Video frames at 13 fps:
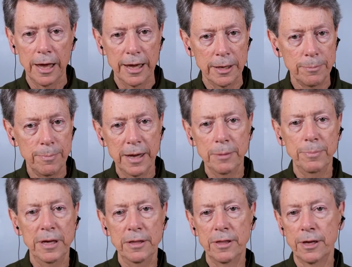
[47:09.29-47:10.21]
it may
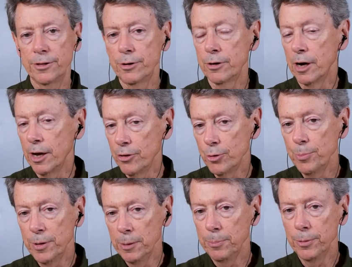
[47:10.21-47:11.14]
be that there are other
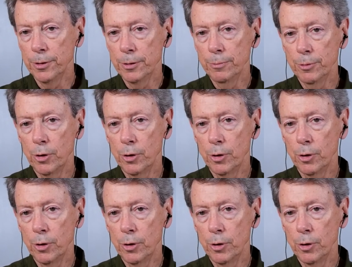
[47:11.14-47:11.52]
people